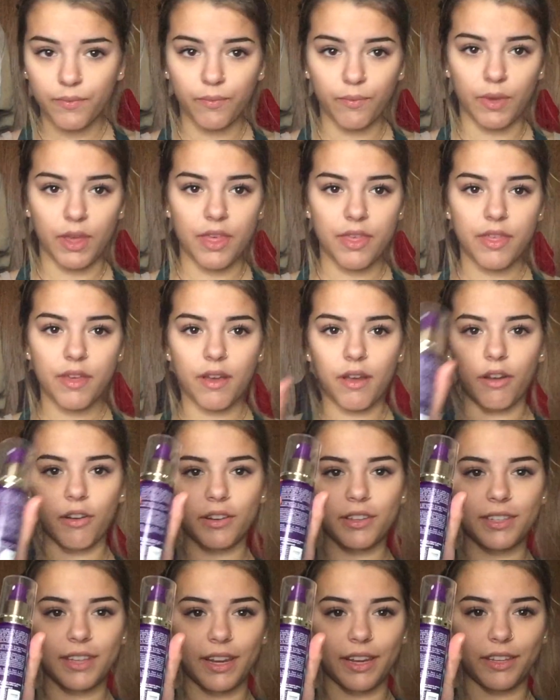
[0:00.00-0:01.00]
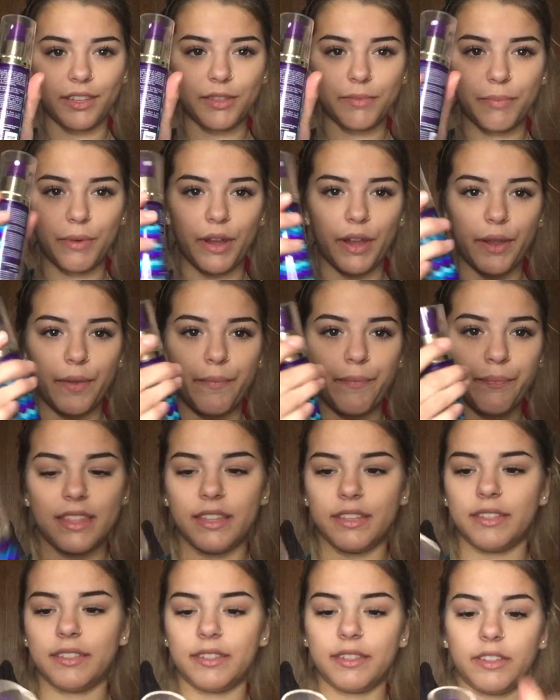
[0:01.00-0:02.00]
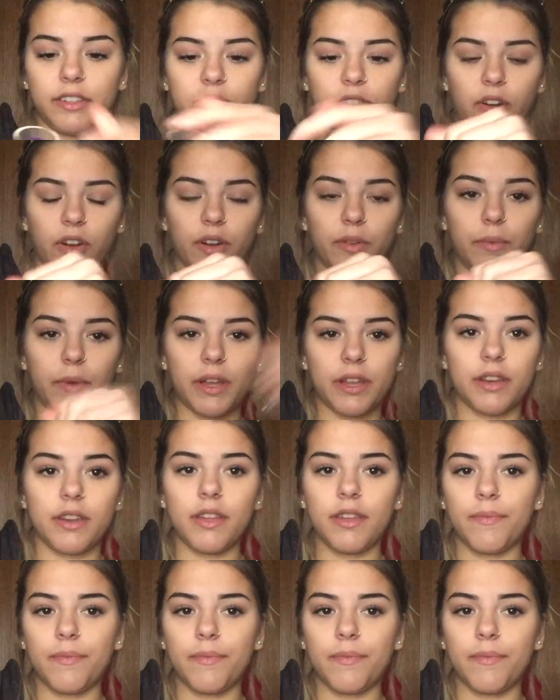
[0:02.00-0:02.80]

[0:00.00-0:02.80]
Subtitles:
With our setting spray, this is the Tarte one.